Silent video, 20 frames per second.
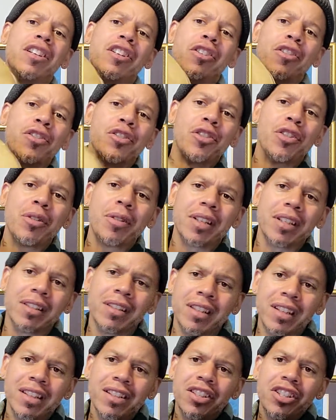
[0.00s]
So you can
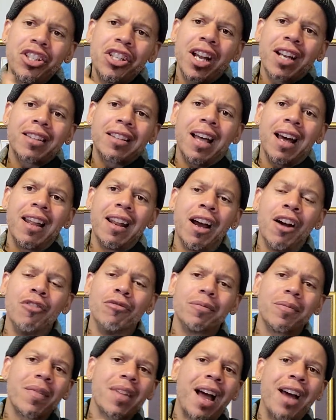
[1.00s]
check that out.
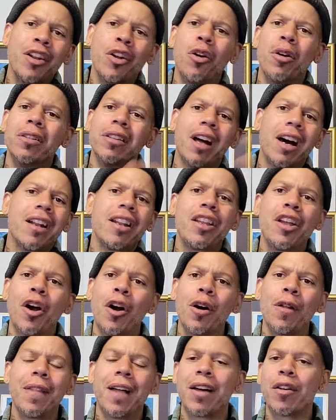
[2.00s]
I know a lot of
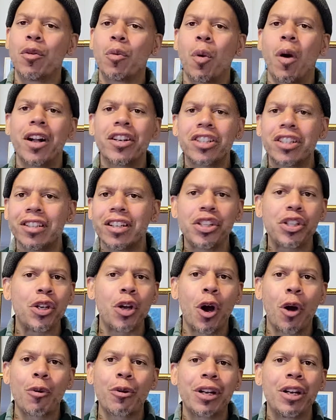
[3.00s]
y'all that are watching this, you
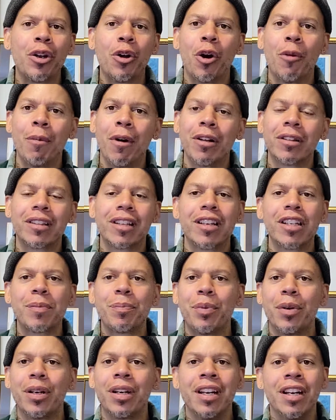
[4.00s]
already know about this,
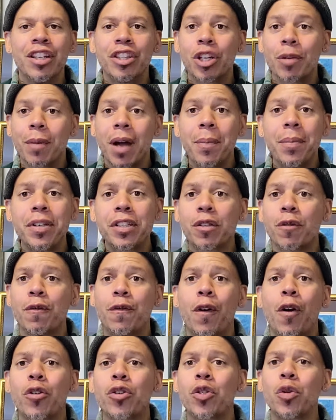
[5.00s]
but there might be some
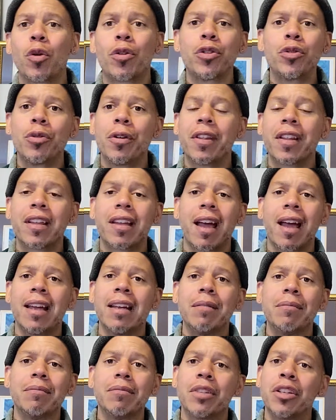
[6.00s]
folks who are new to the
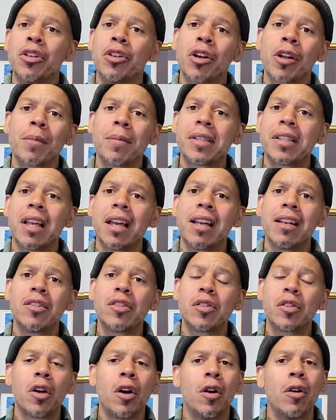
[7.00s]
game. You know what I'm saying?
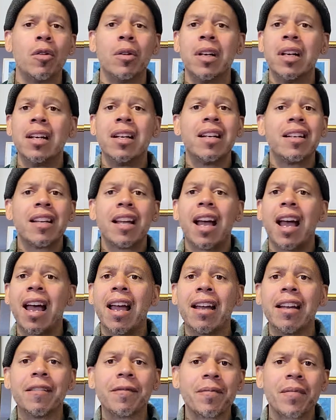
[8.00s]
So,
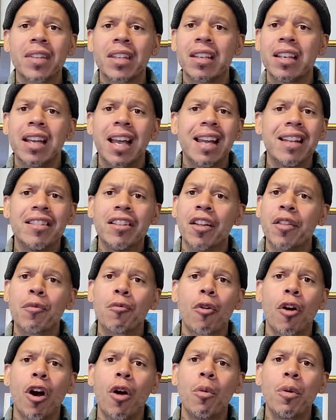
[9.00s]
hey, nothing
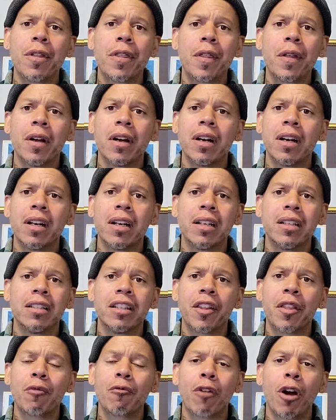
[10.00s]
wrong with
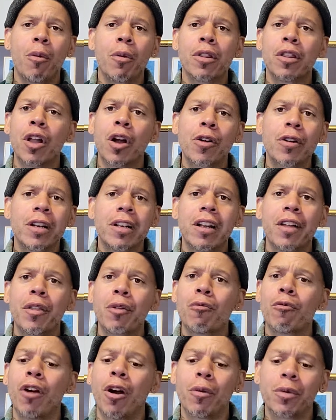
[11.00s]
learning, nothing
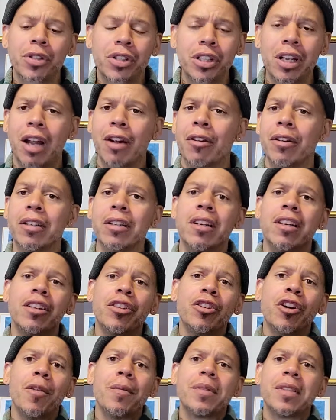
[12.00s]
wrong with sharing. You know
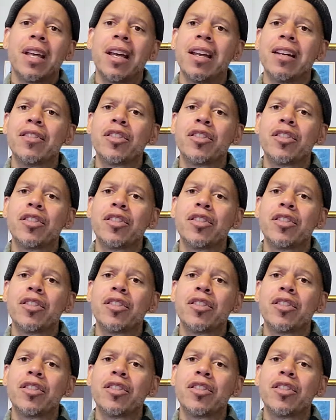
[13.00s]
what I'm saying?